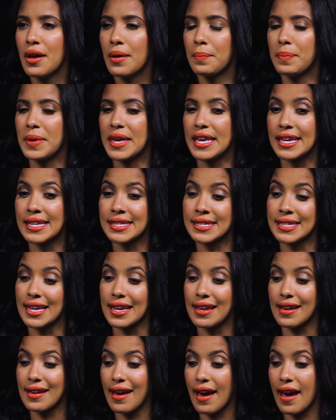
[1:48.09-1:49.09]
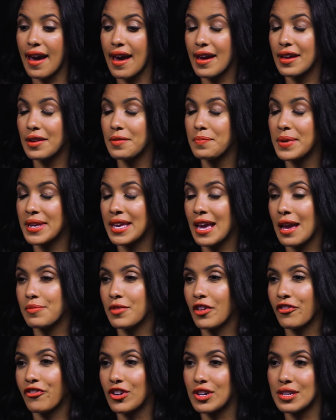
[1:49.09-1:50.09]
BET and became the
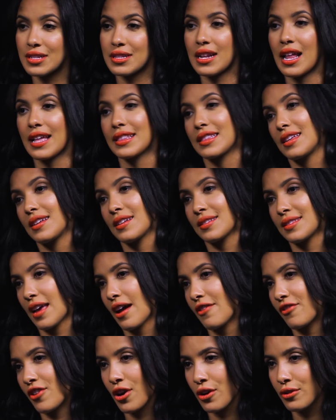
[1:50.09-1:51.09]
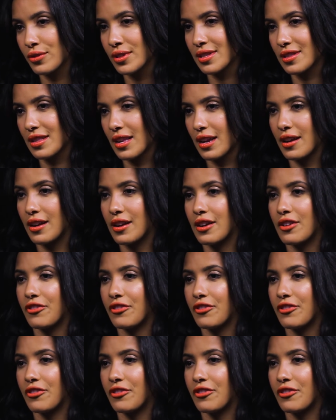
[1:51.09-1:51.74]
first Latina to ever host their